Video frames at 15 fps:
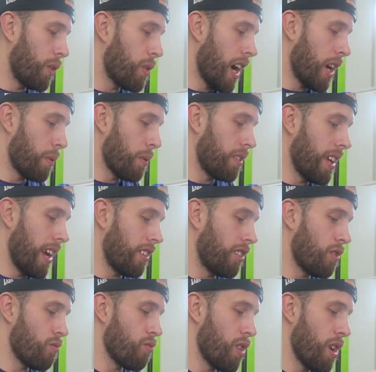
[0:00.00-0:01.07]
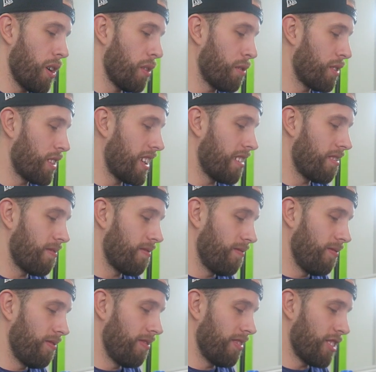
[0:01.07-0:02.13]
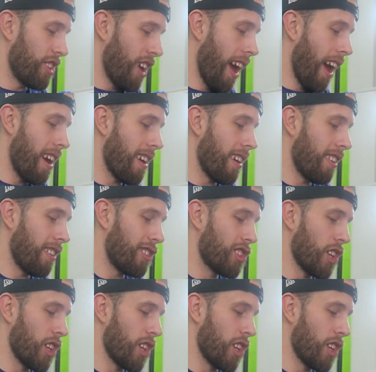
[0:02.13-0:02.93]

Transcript: you guys were dancing real gay.